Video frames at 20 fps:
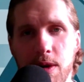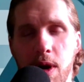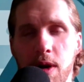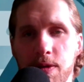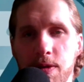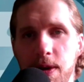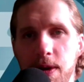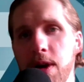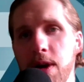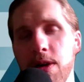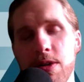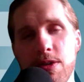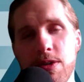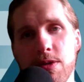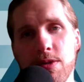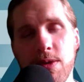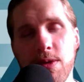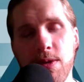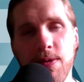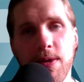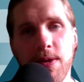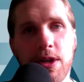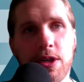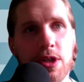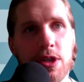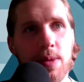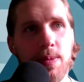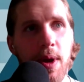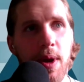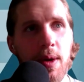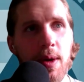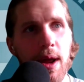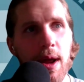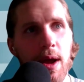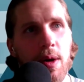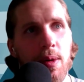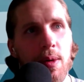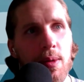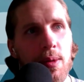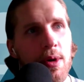off air as soon as we finished about
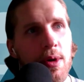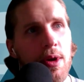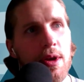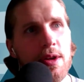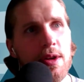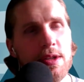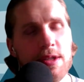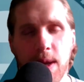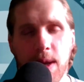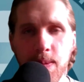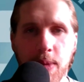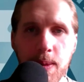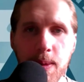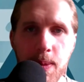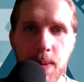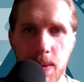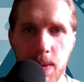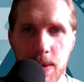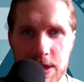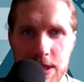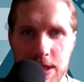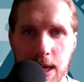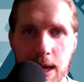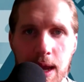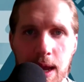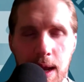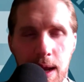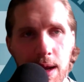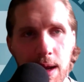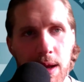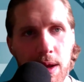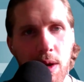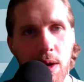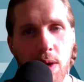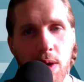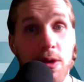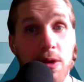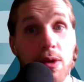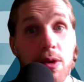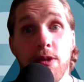how some people were saying,
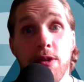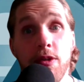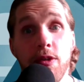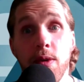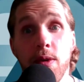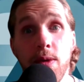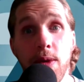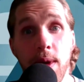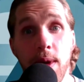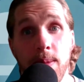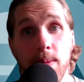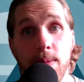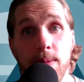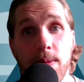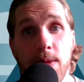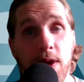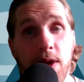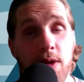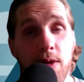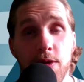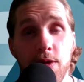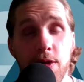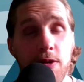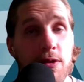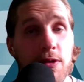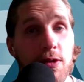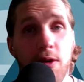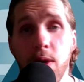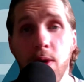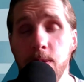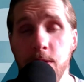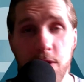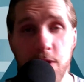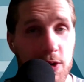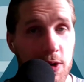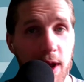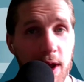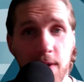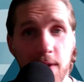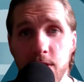well, you could sue them. Like you should sue them. You
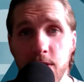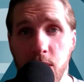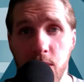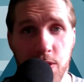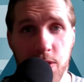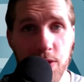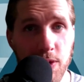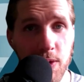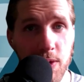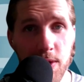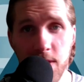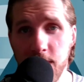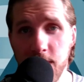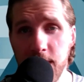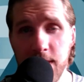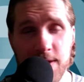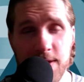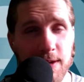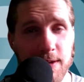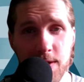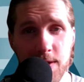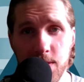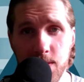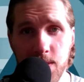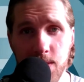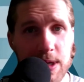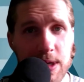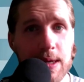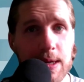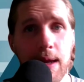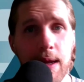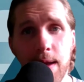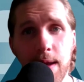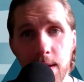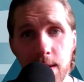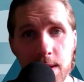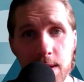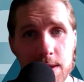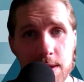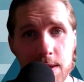shouldn't have to go through this. This is
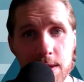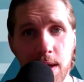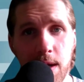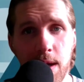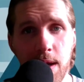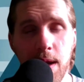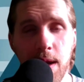ridiculous.